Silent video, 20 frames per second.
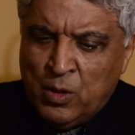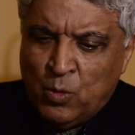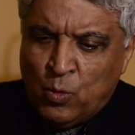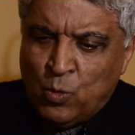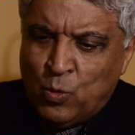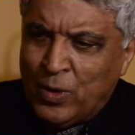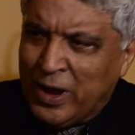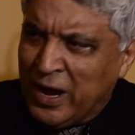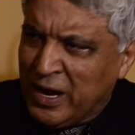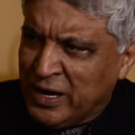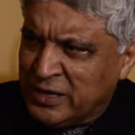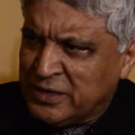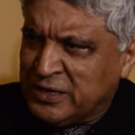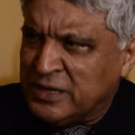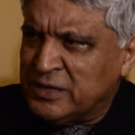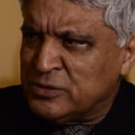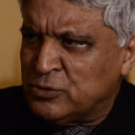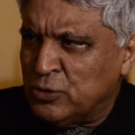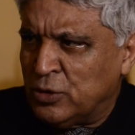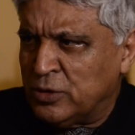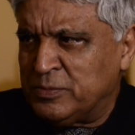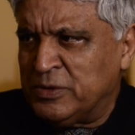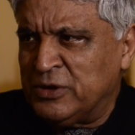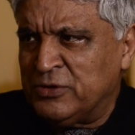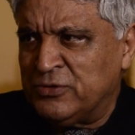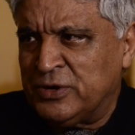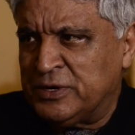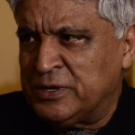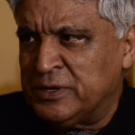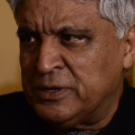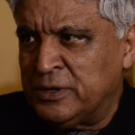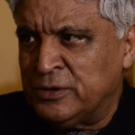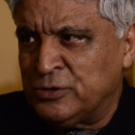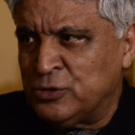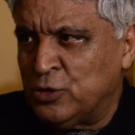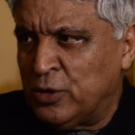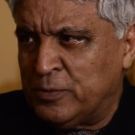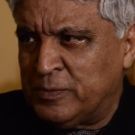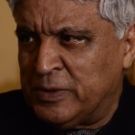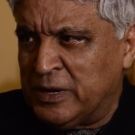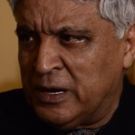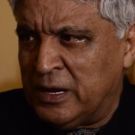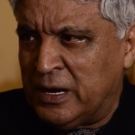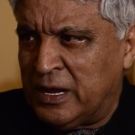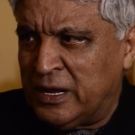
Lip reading: Why it has not been written in European